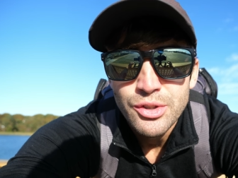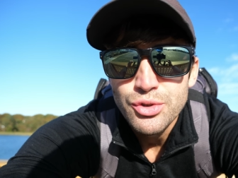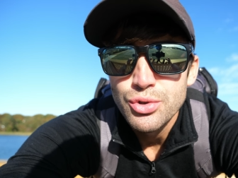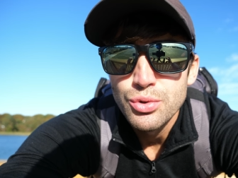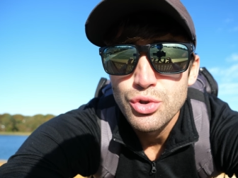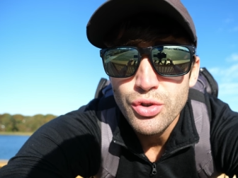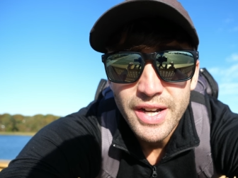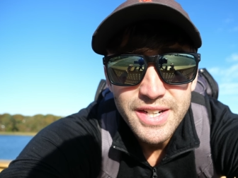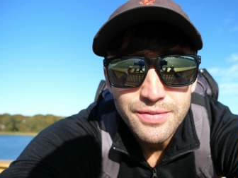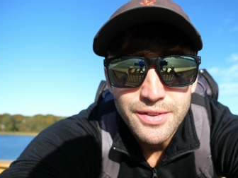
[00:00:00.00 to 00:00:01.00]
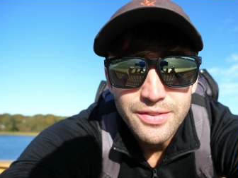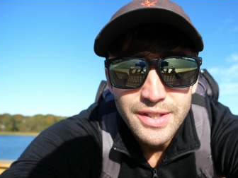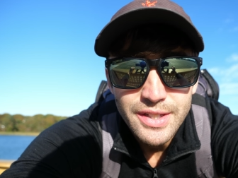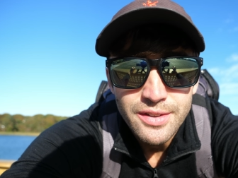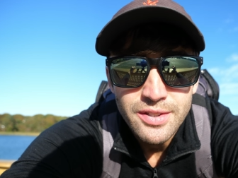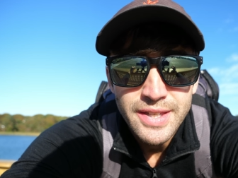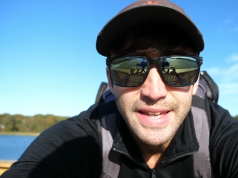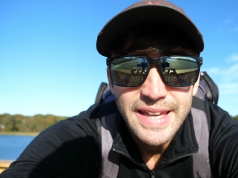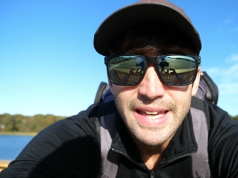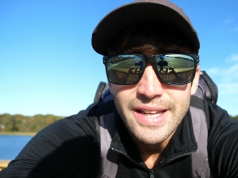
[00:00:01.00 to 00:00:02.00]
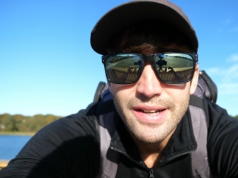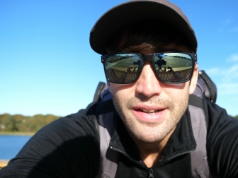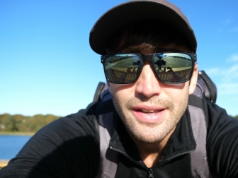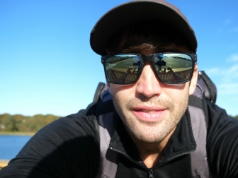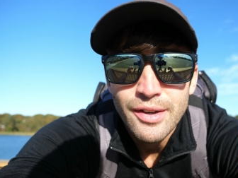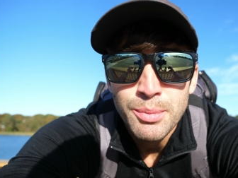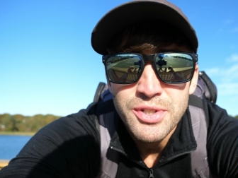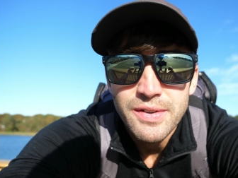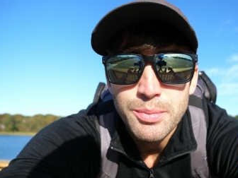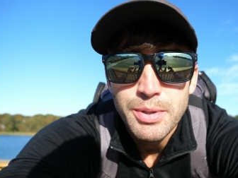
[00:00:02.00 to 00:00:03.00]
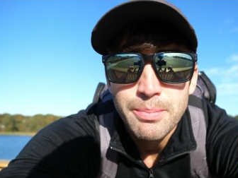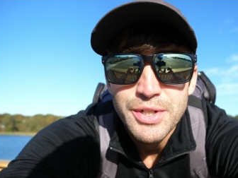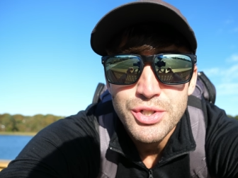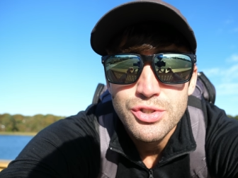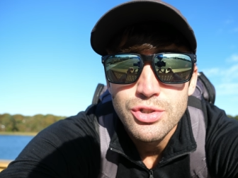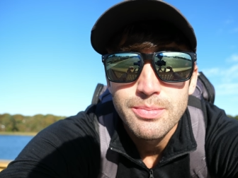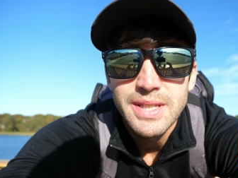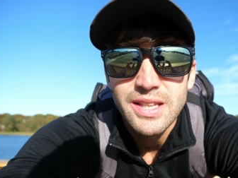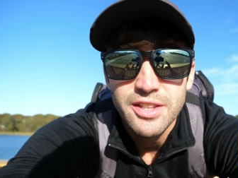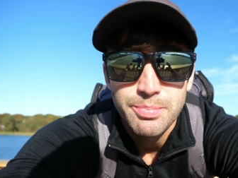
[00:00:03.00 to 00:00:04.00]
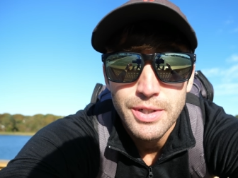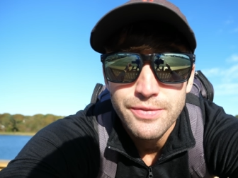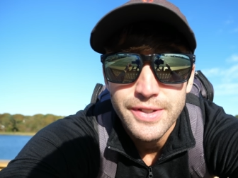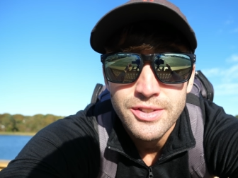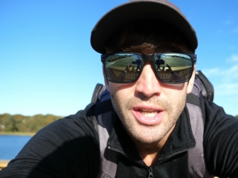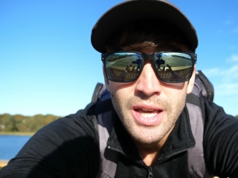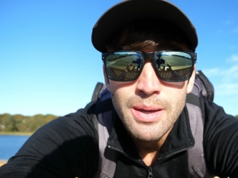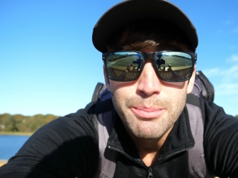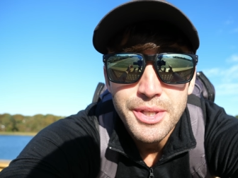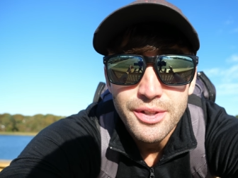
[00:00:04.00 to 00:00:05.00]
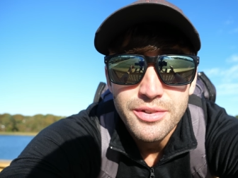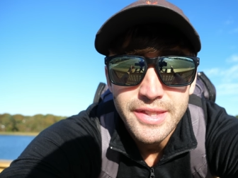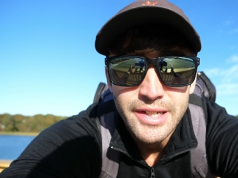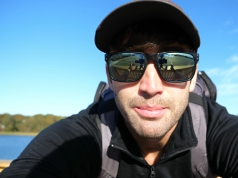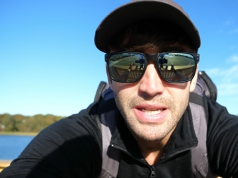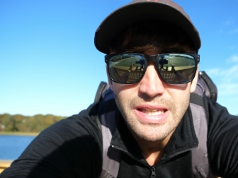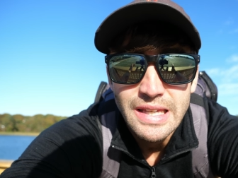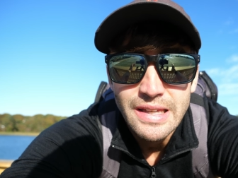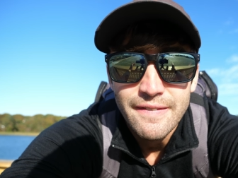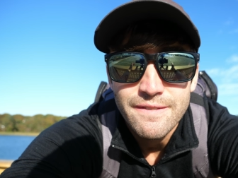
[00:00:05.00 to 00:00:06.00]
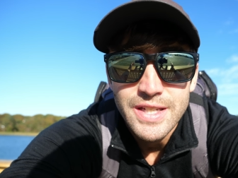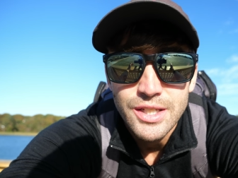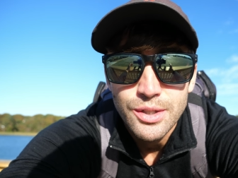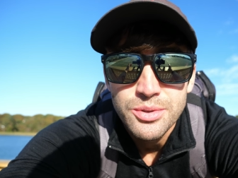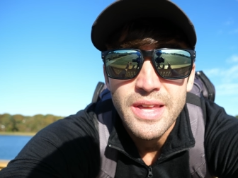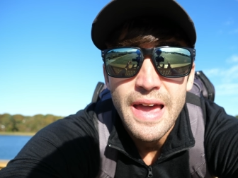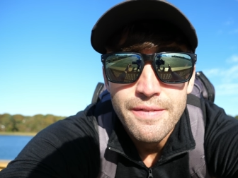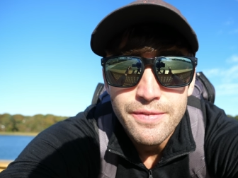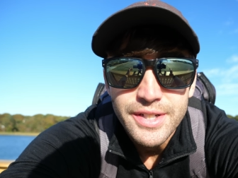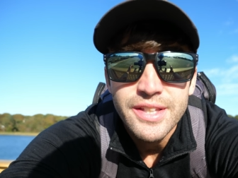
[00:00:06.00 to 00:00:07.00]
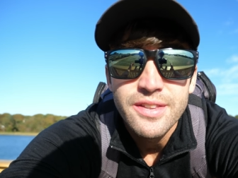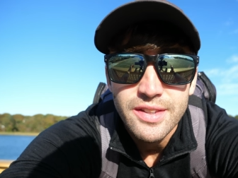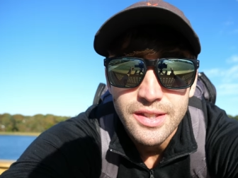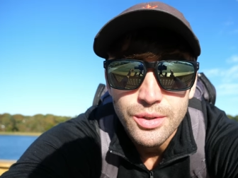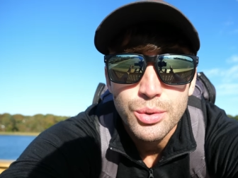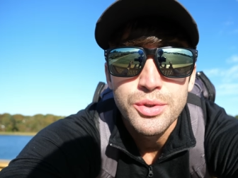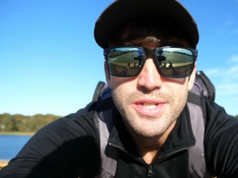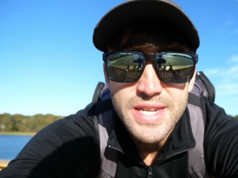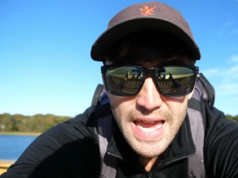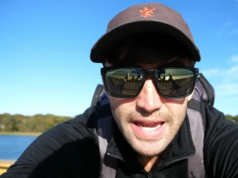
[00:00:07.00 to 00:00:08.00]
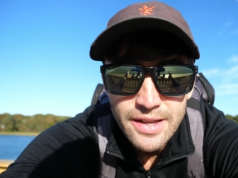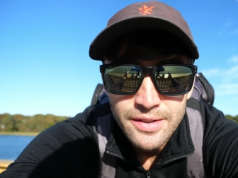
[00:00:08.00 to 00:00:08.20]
to try different things, and they almost have the permission to be less perfect because they're making videos every single day.